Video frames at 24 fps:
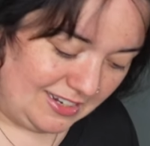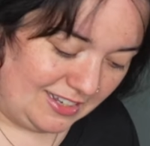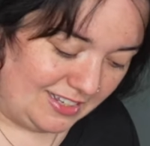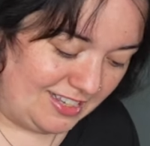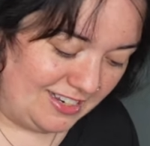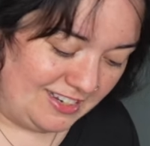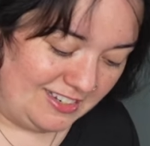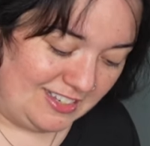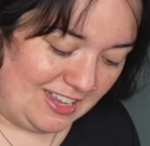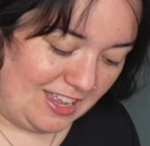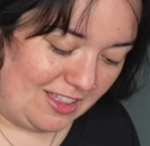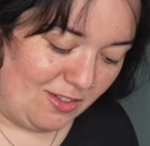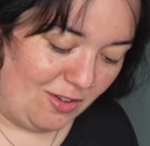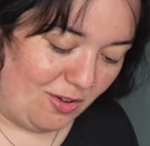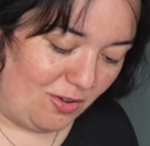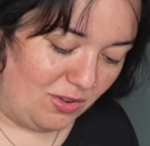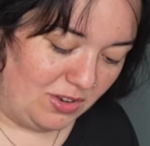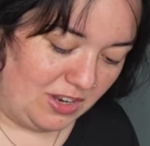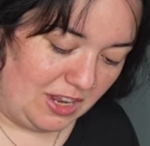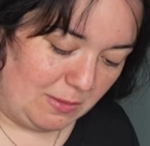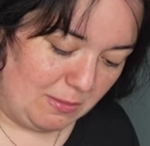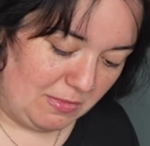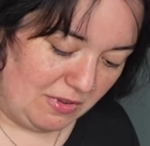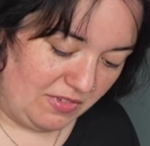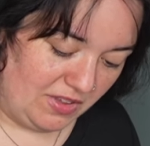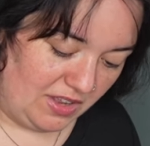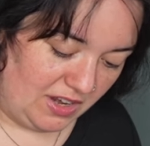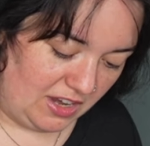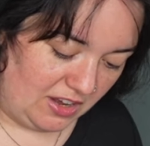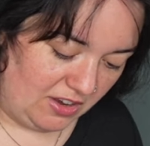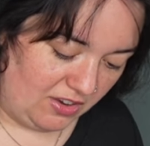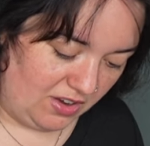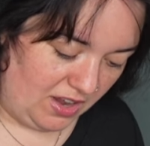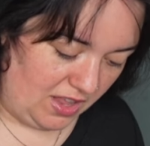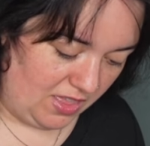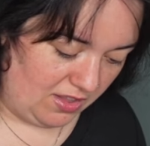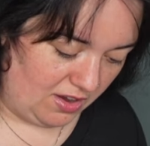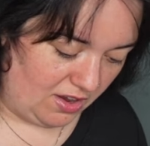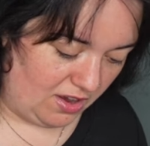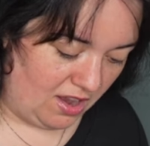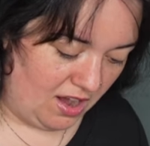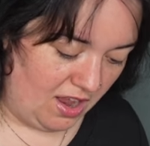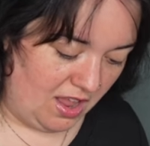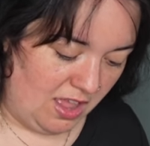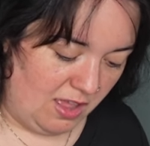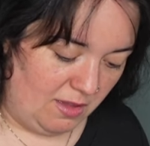doesn't say the whole name of it here either.